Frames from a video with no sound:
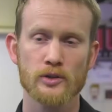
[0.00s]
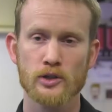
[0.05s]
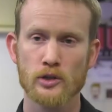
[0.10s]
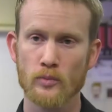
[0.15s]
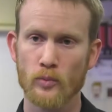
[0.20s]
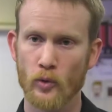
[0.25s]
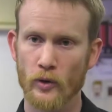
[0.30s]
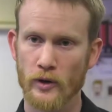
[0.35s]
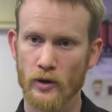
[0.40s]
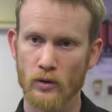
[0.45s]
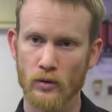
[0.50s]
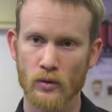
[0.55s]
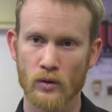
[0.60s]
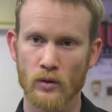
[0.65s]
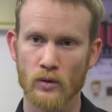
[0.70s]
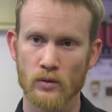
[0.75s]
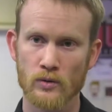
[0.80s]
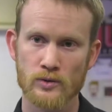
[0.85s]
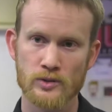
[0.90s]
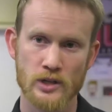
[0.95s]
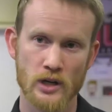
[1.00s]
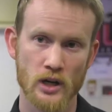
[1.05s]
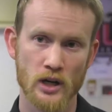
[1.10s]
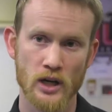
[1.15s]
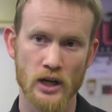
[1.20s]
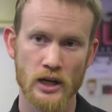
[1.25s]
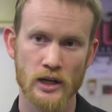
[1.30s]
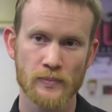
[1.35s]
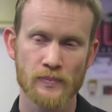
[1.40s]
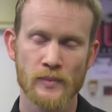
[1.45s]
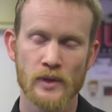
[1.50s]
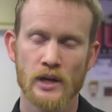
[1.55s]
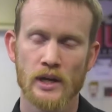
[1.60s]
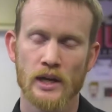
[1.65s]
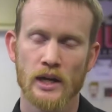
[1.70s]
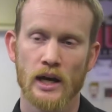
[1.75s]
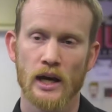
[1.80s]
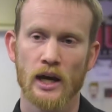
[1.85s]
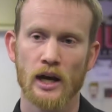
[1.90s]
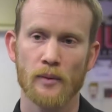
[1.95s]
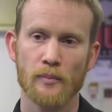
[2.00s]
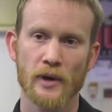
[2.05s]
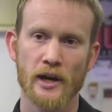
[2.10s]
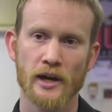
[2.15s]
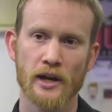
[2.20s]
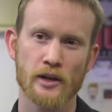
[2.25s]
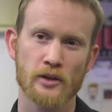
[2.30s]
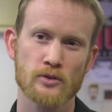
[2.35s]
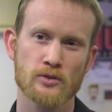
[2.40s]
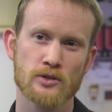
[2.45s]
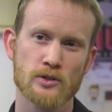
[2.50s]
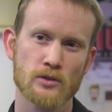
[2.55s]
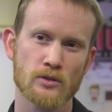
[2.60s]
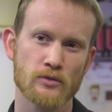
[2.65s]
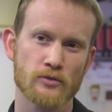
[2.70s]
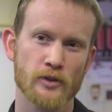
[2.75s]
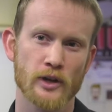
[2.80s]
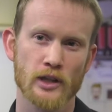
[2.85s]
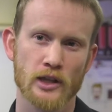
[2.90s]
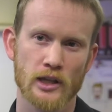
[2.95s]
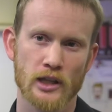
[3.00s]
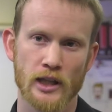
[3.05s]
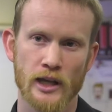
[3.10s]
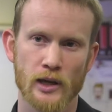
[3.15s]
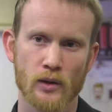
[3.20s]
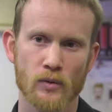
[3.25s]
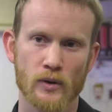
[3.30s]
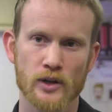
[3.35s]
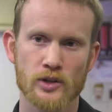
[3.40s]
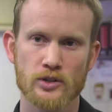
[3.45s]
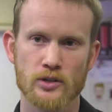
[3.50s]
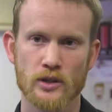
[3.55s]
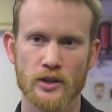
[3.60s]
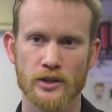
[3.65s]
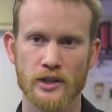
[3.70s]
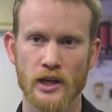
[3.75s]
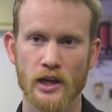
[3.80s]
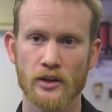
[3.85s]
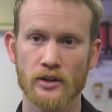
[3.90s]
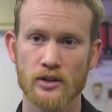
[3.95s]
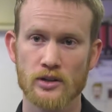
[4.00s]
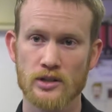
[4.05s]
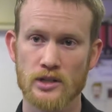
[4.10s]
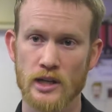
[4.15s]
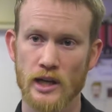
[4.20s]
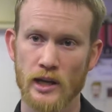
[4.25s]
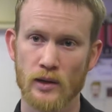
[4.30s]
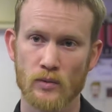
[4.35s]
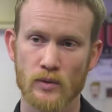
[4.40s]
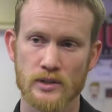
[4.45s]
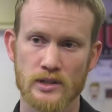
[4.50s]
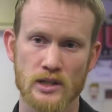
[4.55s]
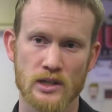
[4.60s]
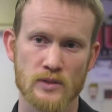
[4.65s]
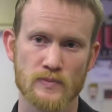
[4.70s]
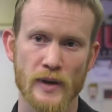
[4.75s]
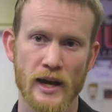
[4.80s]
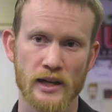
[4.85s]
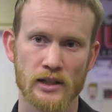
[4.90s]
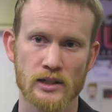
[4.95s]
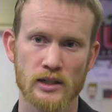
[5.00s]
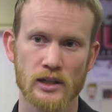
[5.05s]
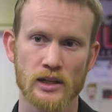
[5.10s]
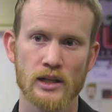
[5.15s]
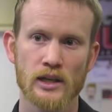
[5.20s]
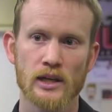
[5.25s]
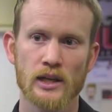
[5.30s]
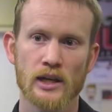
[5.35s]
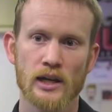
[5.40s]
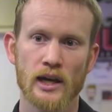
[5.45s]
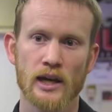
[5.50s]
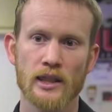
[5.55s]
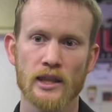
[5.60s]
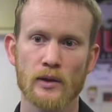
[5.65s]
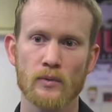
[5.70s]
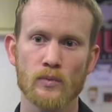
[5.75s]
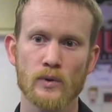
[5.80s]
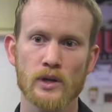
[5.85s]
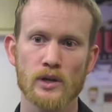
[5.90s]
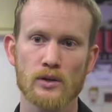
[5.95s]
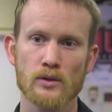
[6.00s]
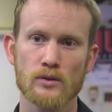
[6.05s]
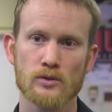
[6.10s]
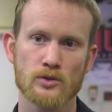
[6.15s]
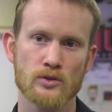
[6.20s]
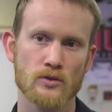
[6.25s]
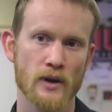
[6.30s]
and 2.0 goals are. And I use student-friendly language so that they understand what's expected. And then we use